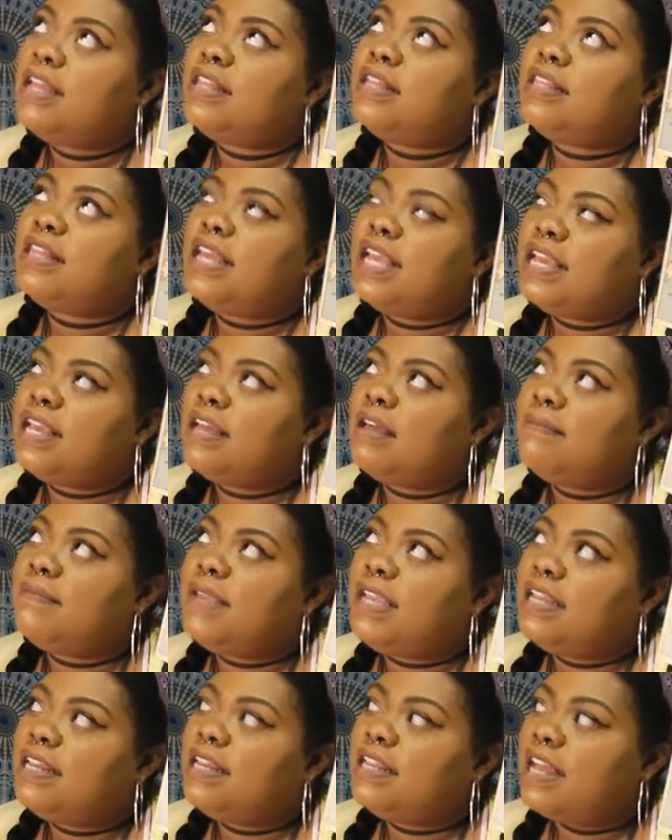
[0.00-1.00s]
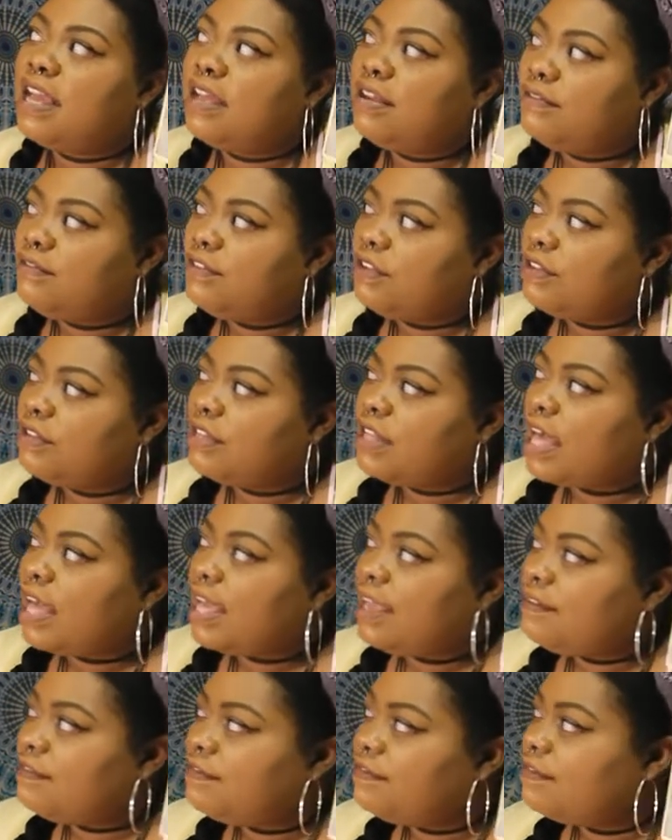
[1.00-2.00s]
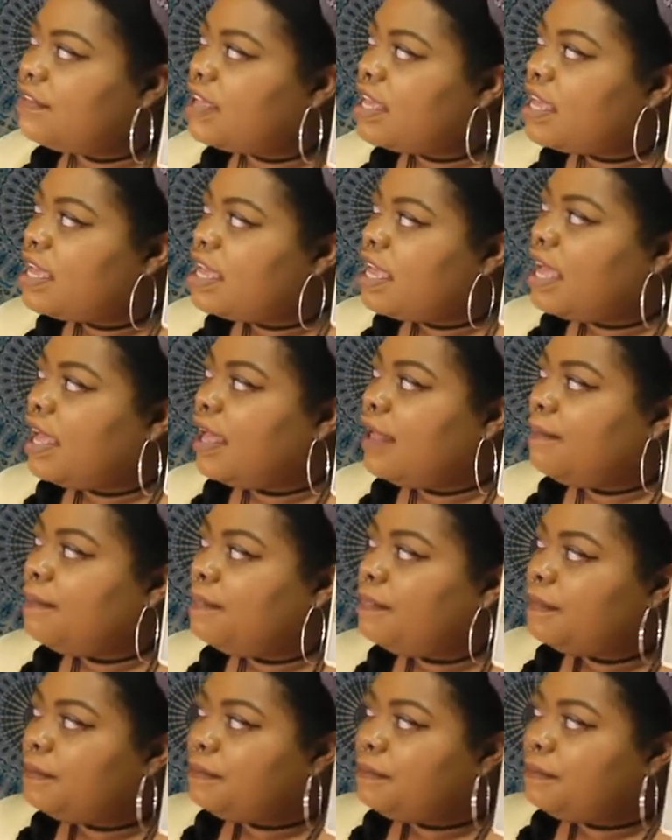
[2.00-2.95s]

that they come in and out of your life um